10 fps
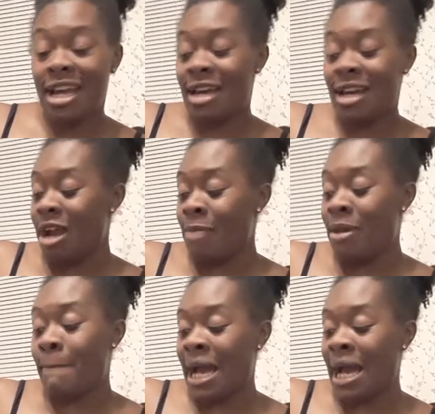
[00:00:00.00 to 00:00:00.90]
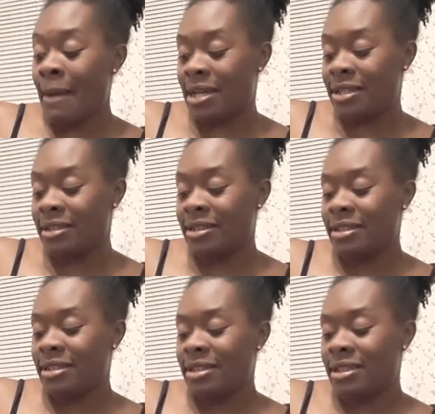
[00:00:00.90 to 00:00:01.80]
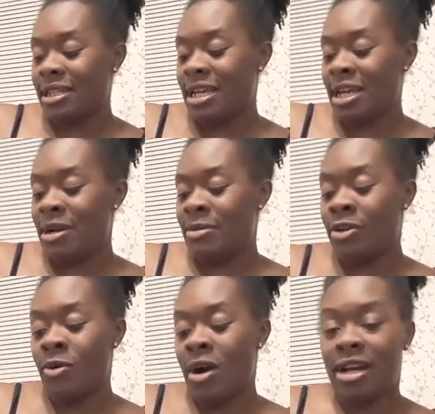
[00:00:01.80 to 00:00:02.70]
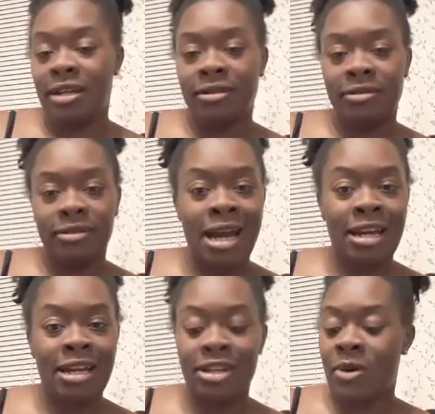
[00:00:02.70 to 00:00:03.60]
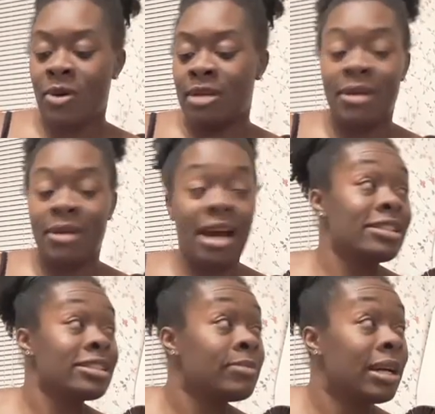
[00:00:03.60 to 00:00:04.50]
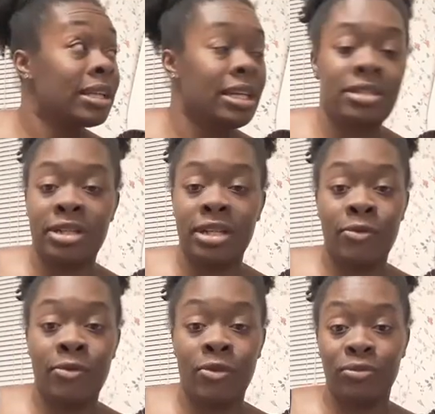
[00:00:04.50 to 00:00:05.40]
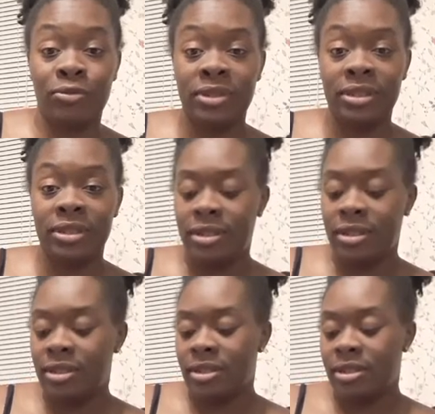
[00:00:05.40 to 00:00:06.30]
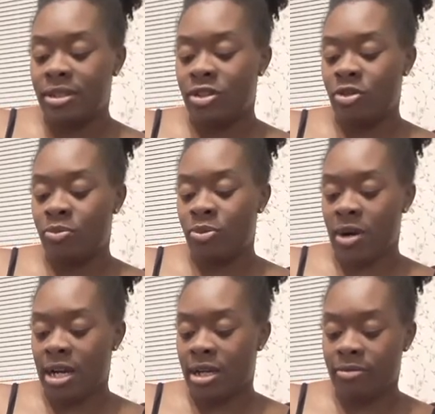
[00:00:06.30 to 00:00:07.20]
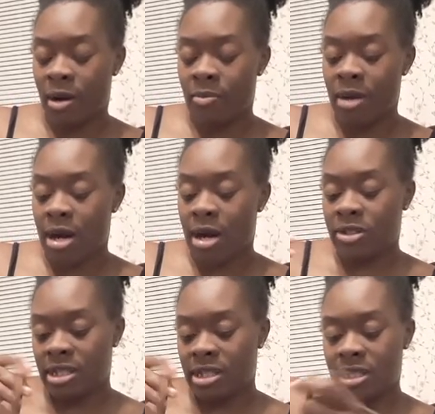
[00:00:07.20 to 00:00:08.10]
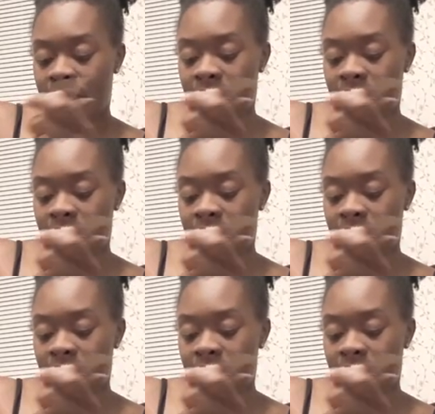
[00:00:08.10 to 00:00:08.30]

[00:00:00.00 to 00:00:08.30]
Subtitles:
y'all be popping. Like, everybody been quiet. Y'all hear it's quiet in my house because my kids are in their room. Super quiet. My mom was just in here.